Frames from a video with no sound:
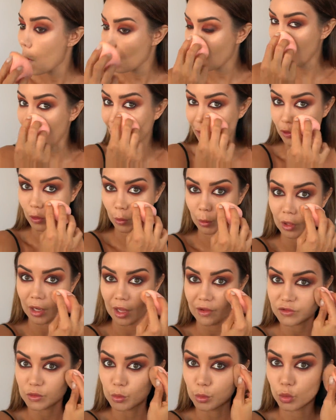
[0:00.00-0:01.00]
But I think I'm
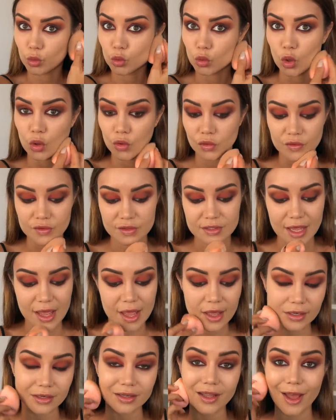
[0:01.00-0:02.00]
gonna have to bronze
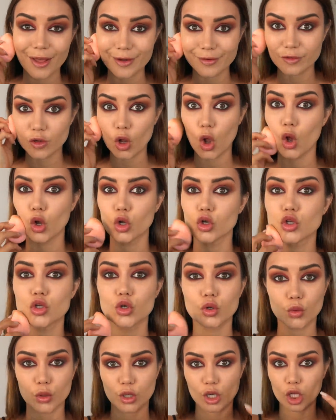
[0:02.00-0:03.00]
and kind of
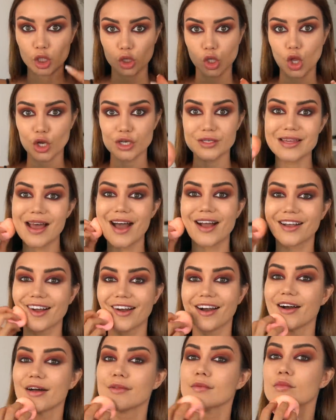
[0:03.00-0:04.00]
contour it a lot
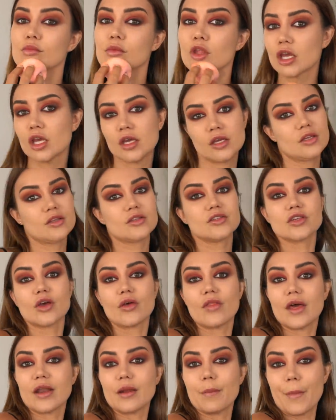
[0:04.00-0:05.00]
darker
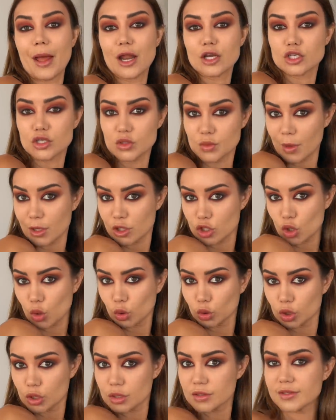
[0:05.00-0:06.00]
so that it matches my
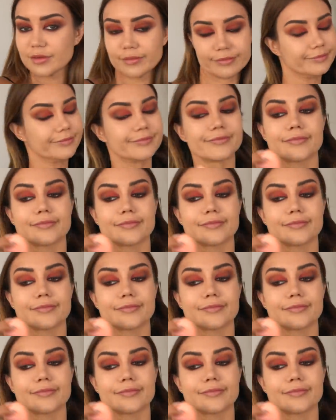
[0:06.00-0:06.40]
shoulders.